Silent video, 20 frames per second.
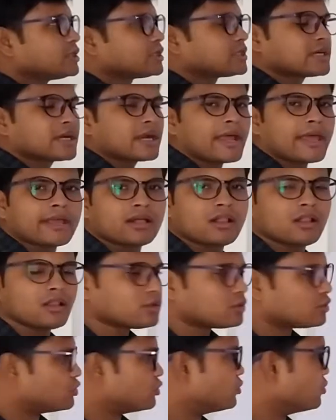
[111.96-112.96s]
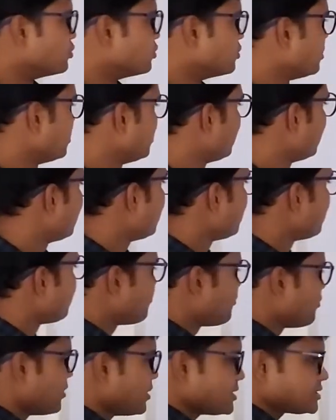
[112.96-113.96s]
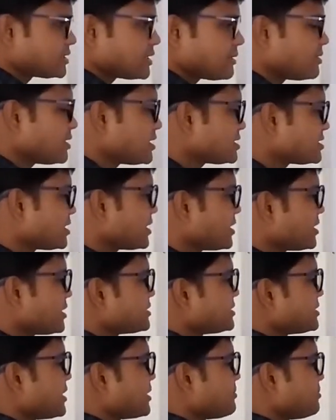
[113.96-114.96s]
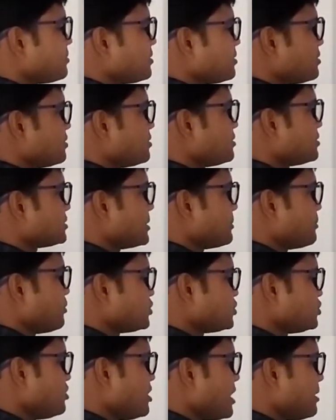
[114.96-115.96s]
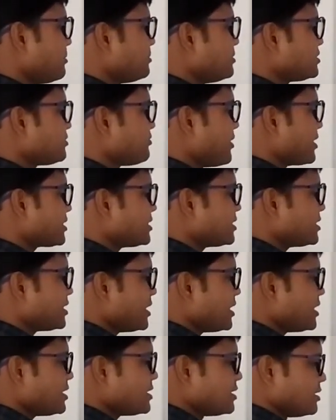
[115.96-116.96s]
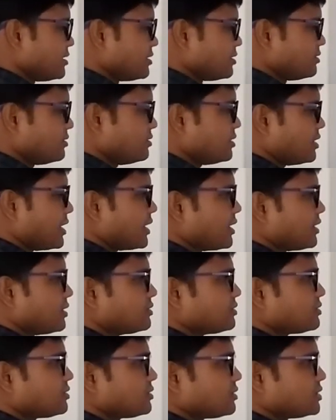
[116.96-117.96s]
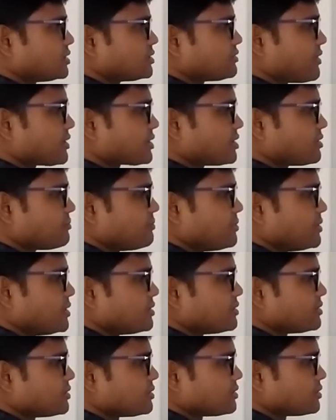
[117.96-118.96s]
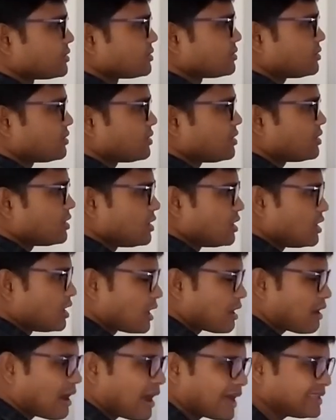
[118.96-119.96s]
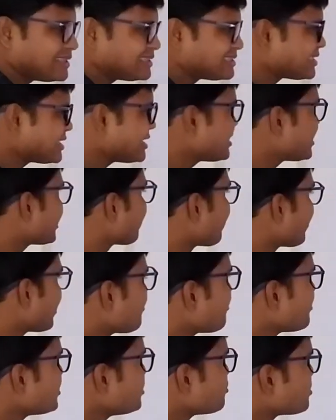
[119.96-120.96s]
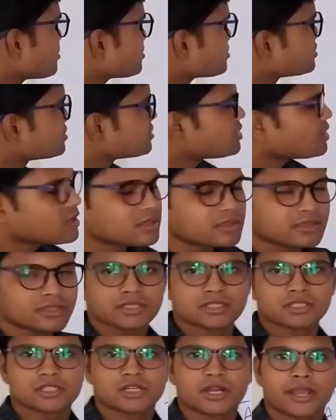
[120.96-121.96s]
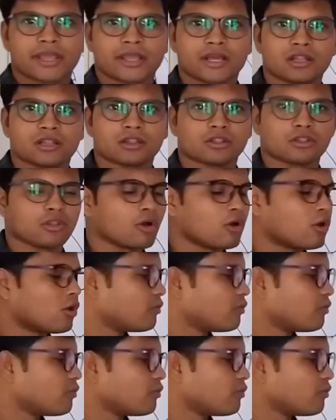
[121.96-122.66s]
triangle rule, for an example, let's take an example. Suppose you have this vector a here and this vector b here. Now I say that whenever you construct this triangle law,